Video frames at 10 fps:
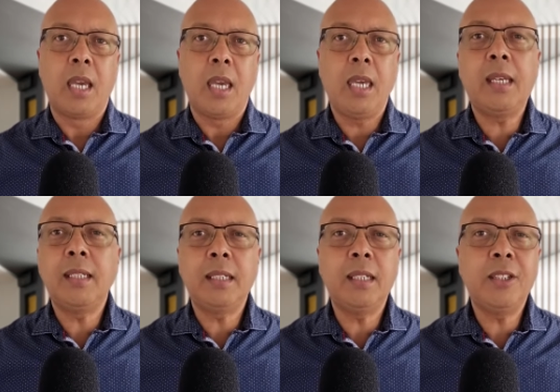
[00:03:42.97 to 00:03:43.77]
He
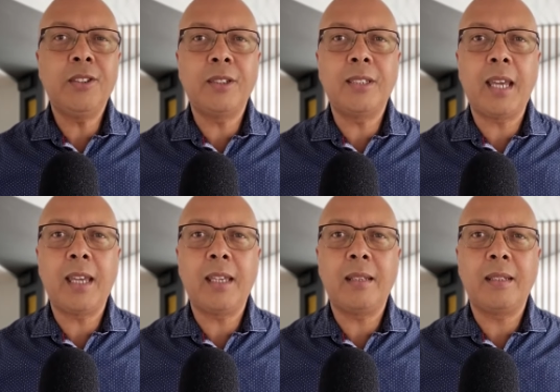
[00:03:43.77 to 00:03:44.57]
continues to
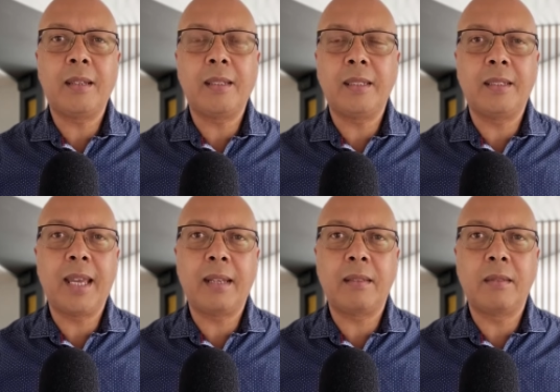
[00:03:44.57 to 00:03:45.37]
say
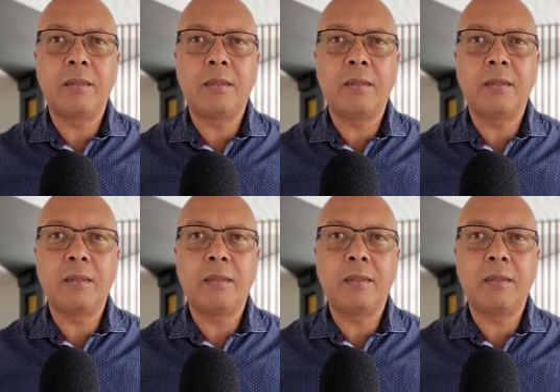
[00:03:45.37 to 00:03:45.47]
that